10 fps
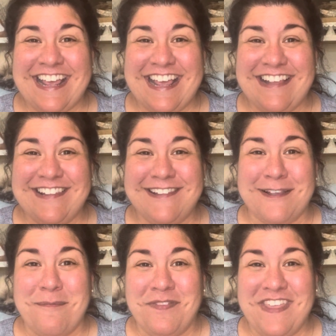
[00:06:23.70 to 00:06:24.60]
is
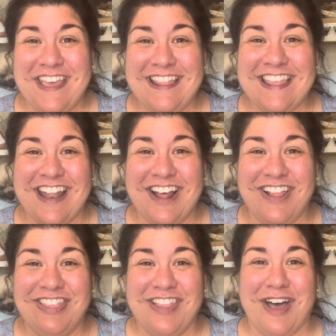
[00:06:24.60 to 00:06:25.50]
something that a
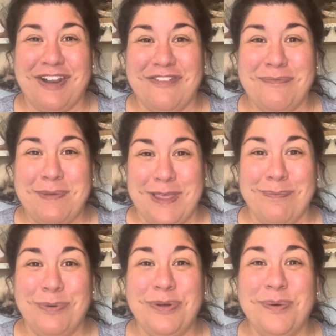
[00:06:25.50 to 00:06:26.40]
lot of
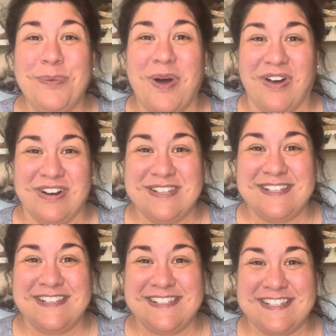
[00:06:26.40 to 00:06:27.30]
people who are
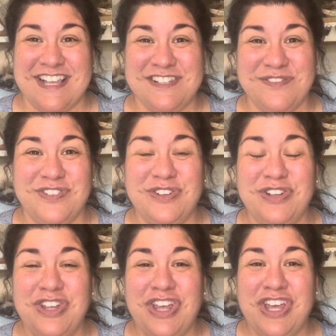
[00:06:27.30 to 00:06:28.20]
successful
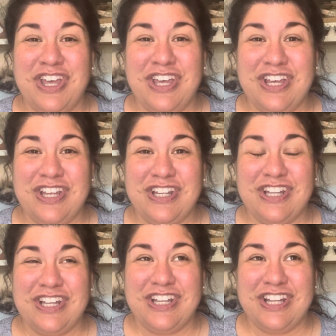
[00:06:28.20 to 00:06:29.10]

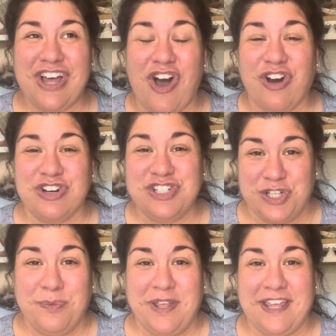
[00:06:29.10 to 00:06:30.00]
are
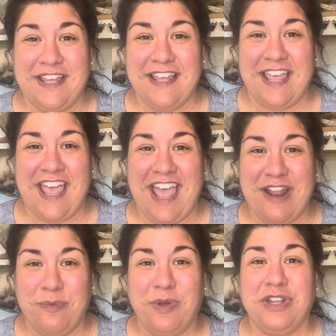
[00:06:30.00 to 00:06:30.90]
doing
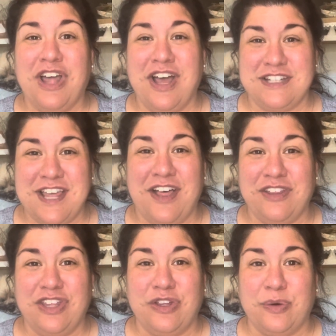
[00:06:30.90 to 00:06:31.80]
and will not tell
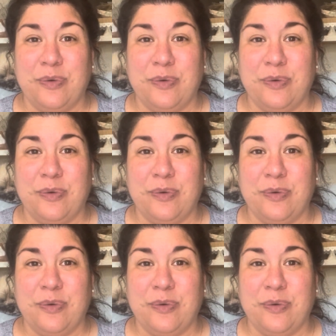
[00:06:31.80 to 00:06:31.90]
you.